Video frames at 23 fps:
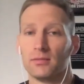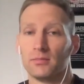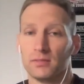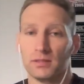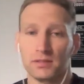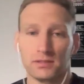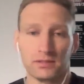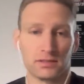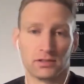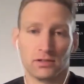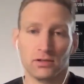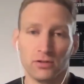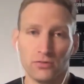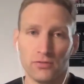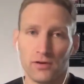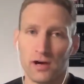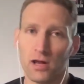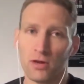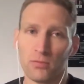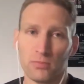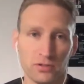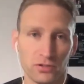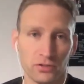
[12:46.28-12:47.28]
I mean, skill
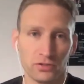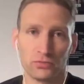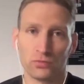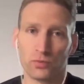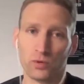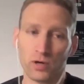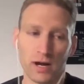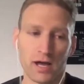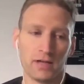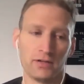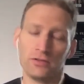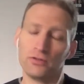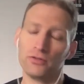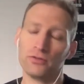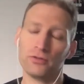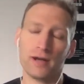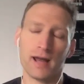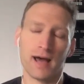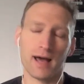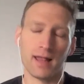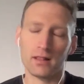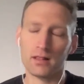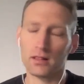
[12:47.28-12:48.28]
development is what I do,
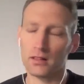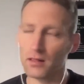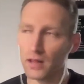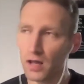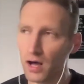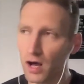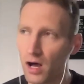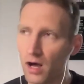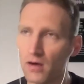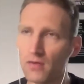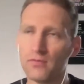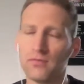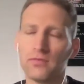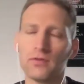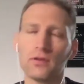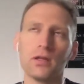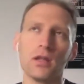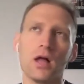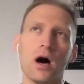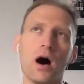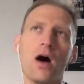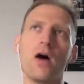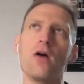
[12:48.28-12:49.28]
and I love
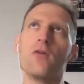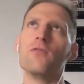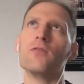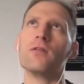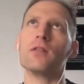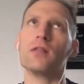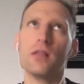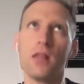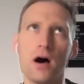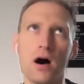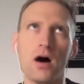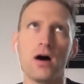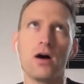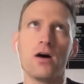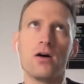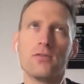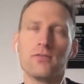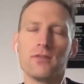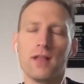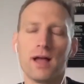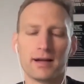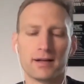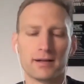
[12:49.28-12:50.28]

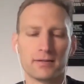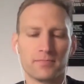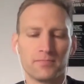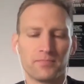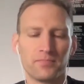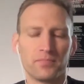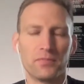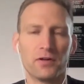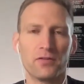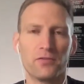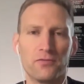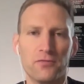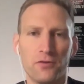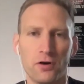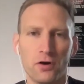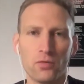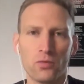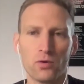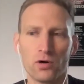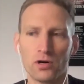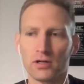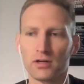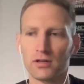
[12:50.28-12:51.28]
like the
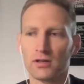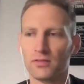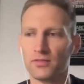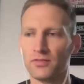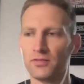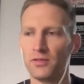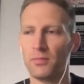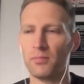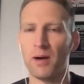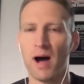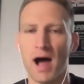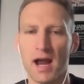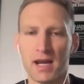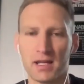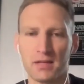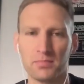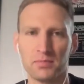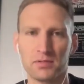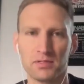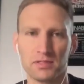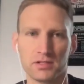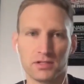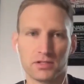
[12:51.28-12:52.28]
footwork, the body
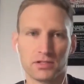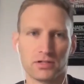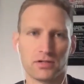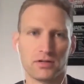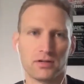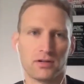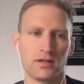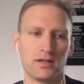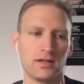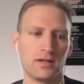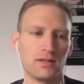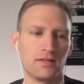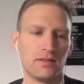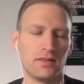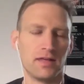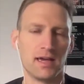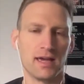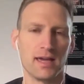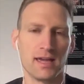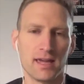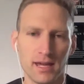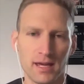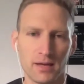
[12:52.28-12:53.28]
position, the
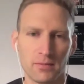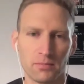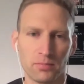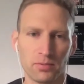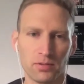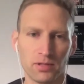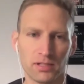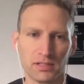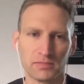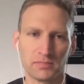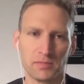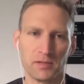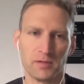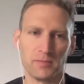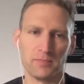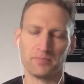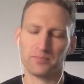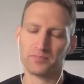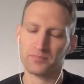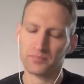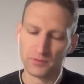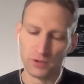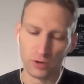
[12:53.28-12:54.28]
hand placement,
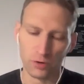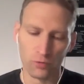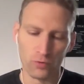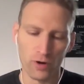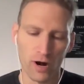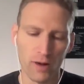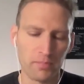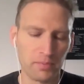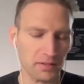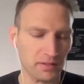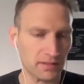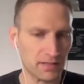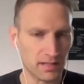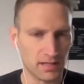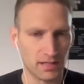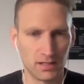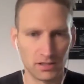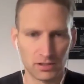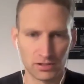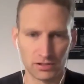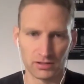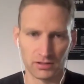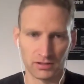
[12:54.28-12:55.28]
the
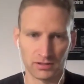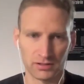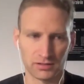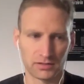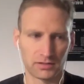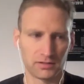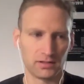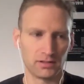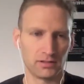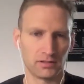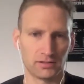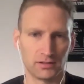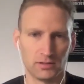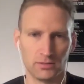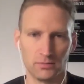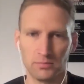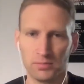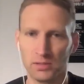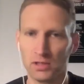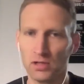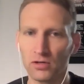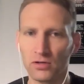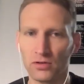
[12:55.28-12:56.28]
repetitions to
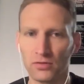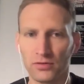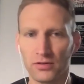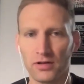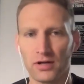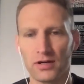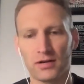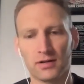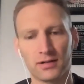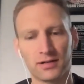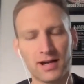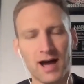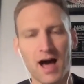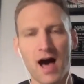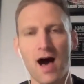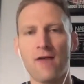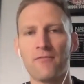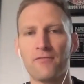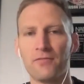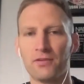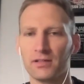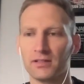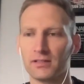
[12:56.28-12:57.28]
build the
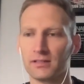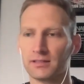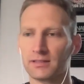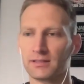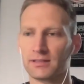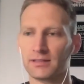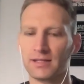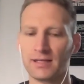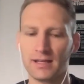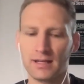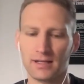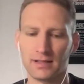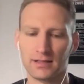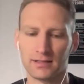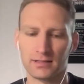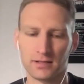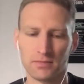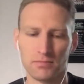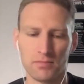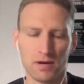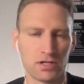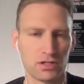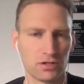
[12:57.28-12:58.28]
confidence and
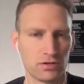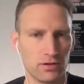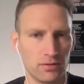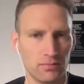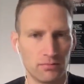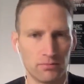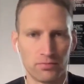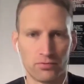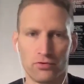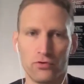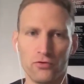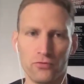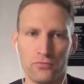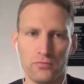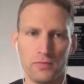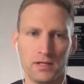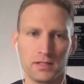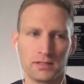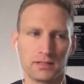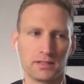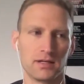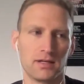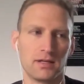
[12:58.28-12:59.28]
to measure
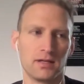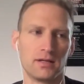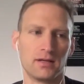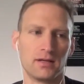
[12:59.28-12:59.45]
improvement.